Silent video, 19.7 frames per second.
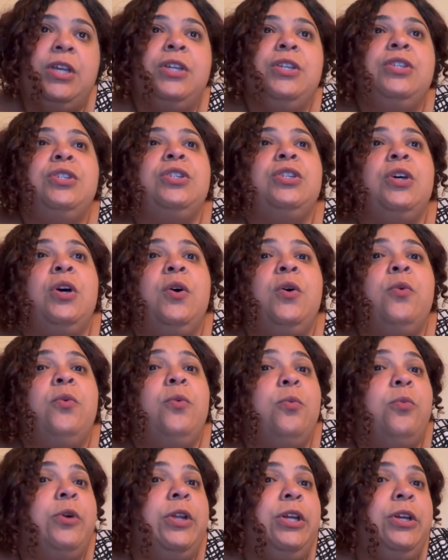So
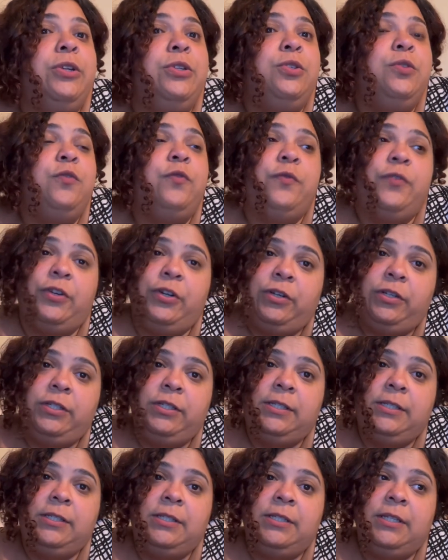what do you do
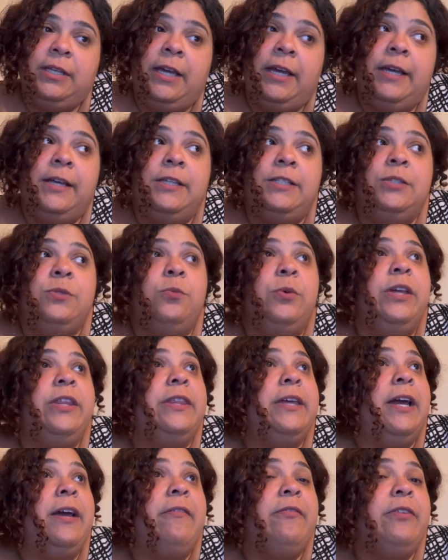first? As with
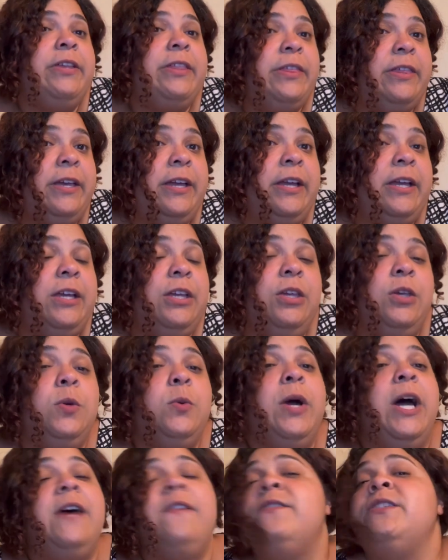everything, you
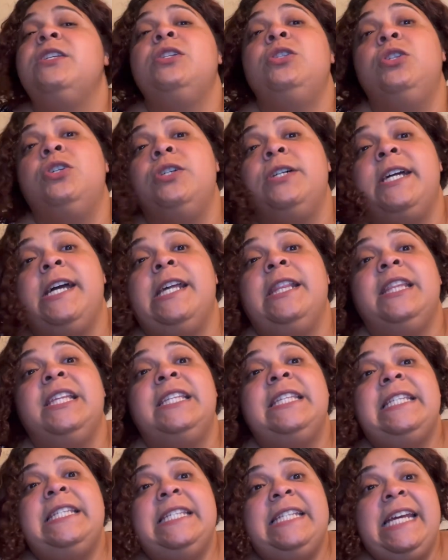have to look at the
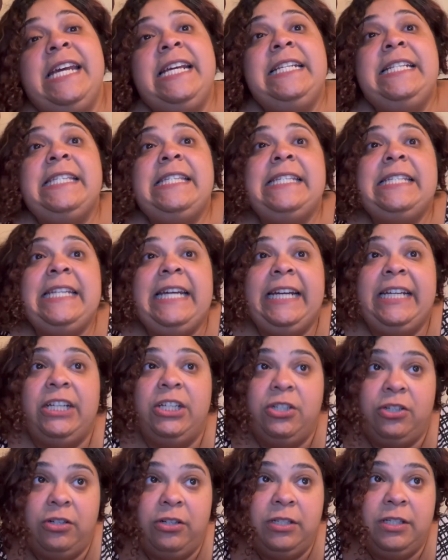state
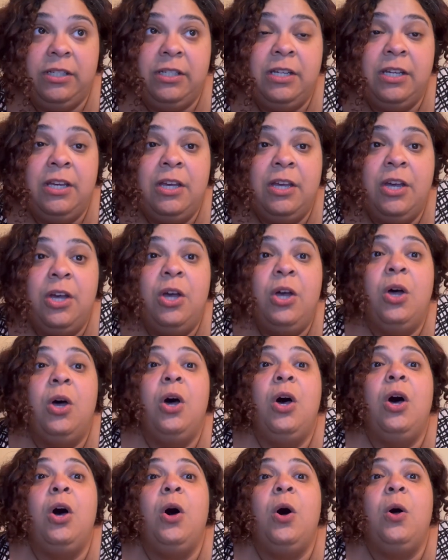standards.
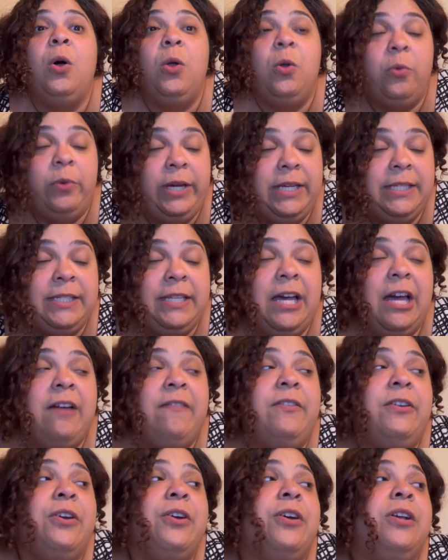Always
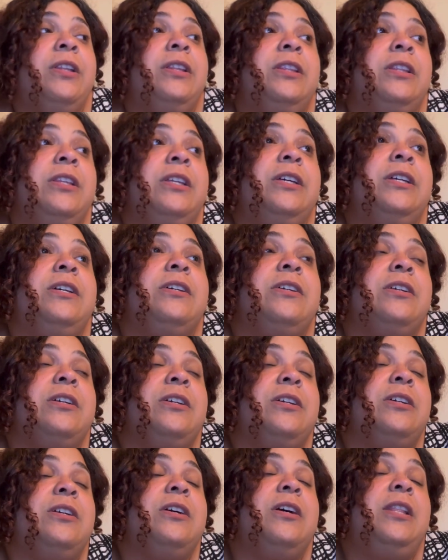have your
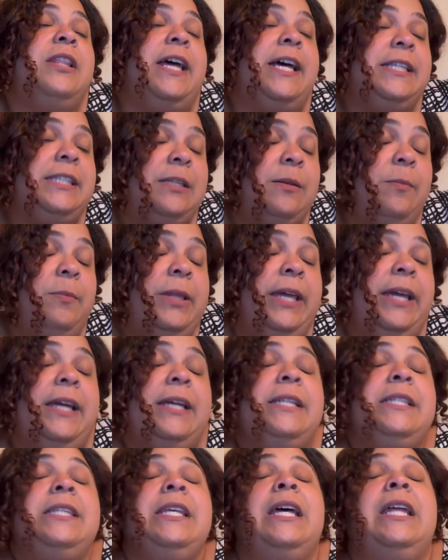lesson
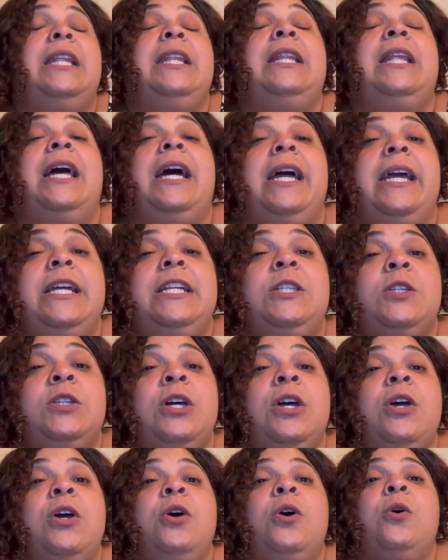plans aligned
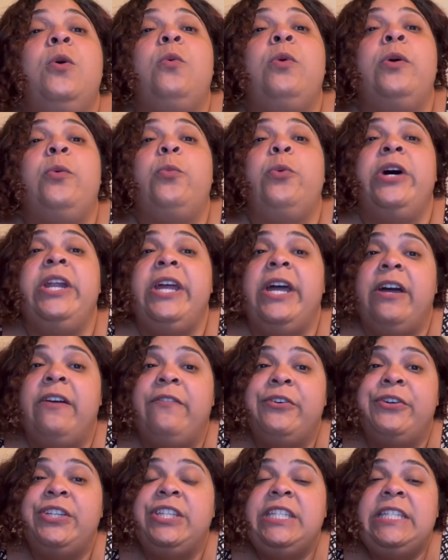with
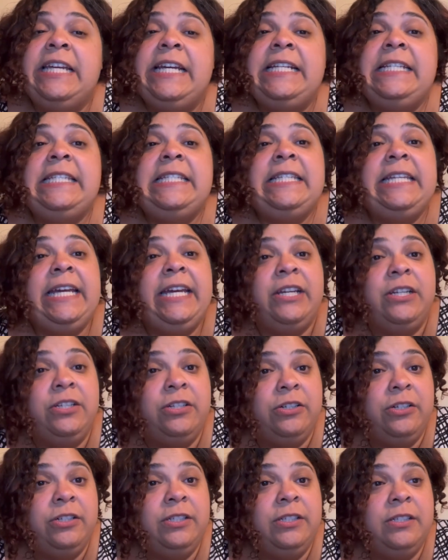whatever state
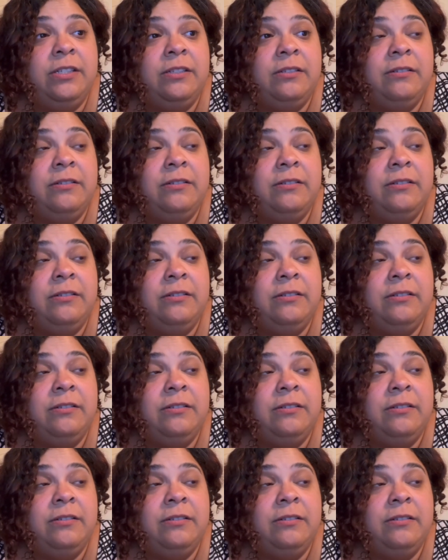standards